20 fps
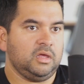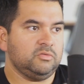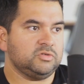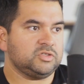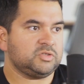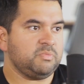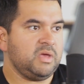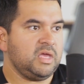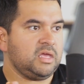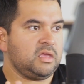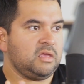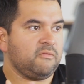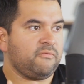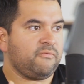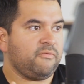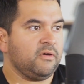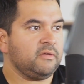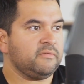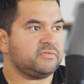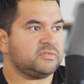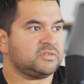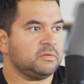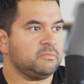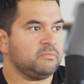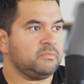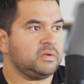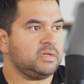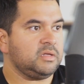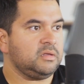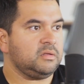was making fun of
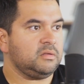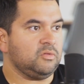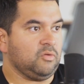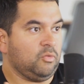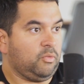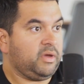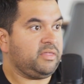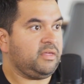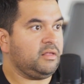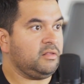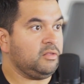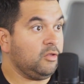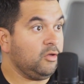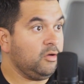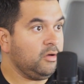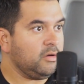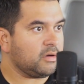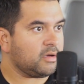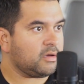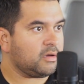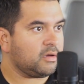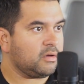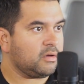somebody the way they look.